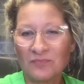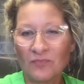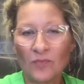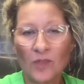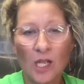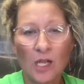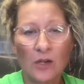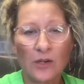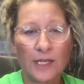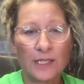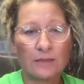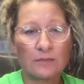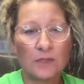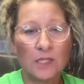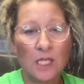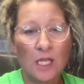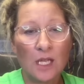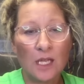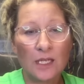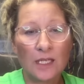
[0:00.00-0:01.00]
All right,
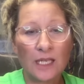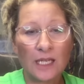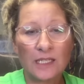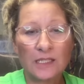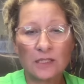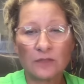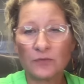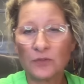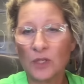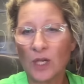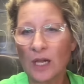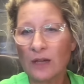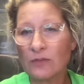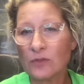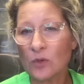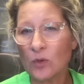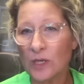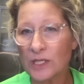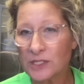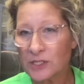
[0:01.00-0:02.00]
guys, if you have
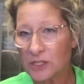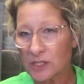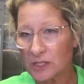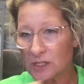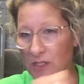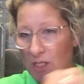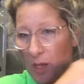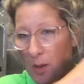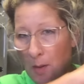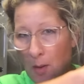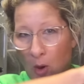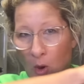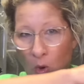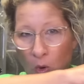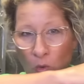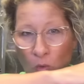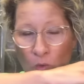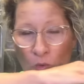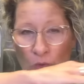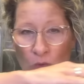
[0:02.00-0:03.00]
questions,
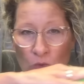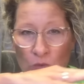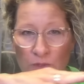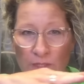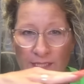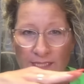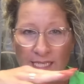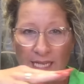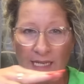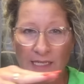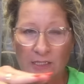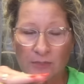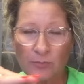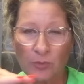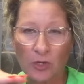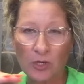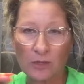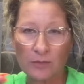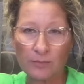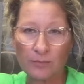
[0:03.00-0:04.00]
hold the dash
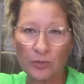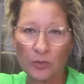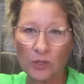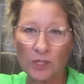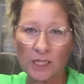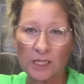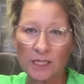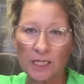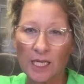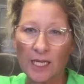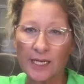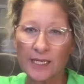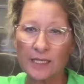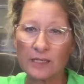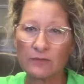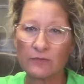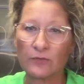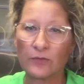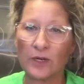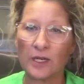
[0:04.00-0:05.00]
bar and put a line
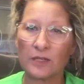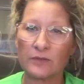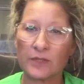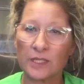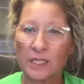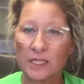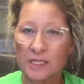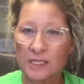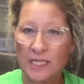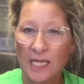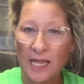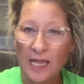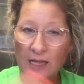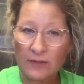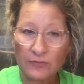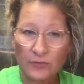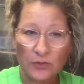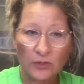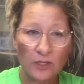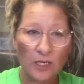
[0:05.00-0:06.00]
in front of it, because
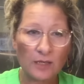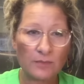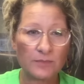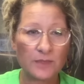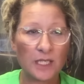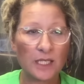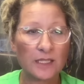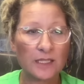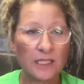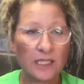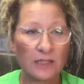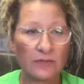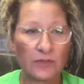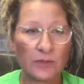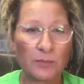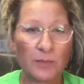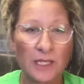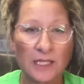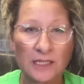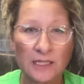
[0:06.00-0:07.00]
after I'm done giving
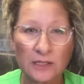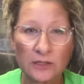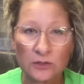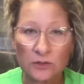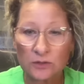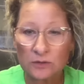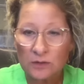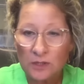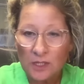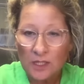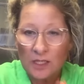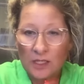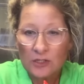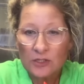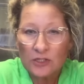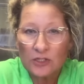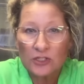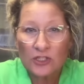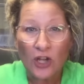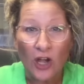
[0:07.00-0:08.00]
my little
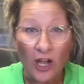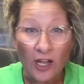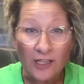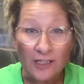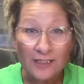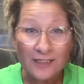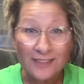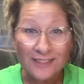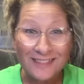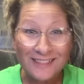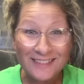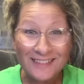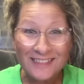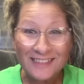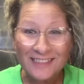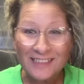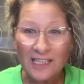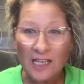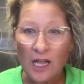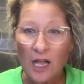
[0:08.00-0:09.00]
talk,
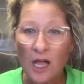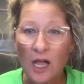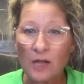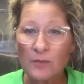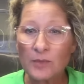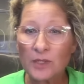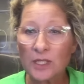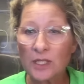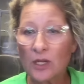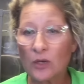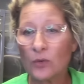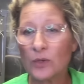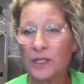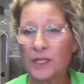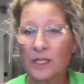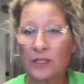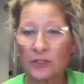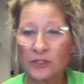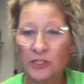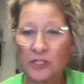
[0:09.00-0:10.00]
I'm going to go in
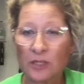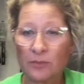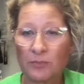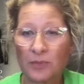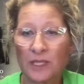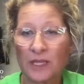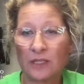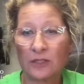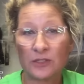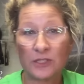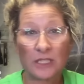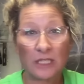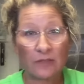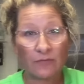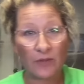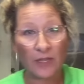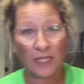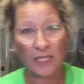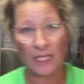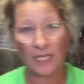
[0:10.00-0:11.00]
there and jump in there and see if
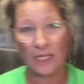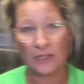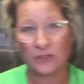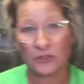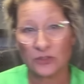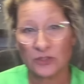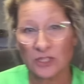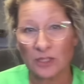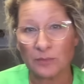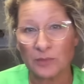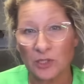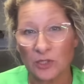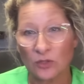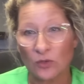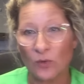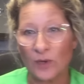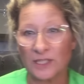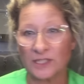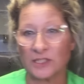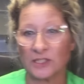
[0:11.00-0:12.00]
I can answer some of your
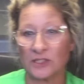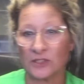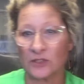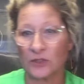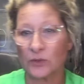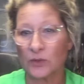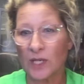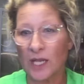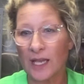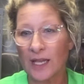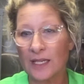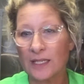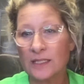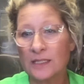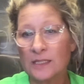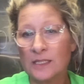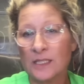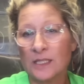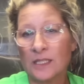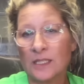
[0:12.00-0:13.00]
questions, okay?
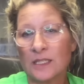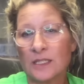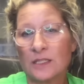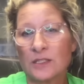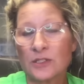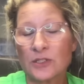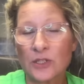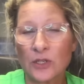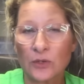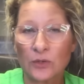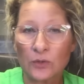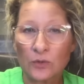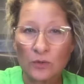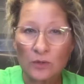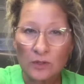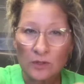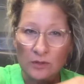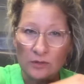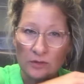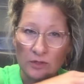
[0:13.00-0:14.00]
So
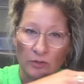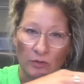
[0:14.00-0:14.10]
you'll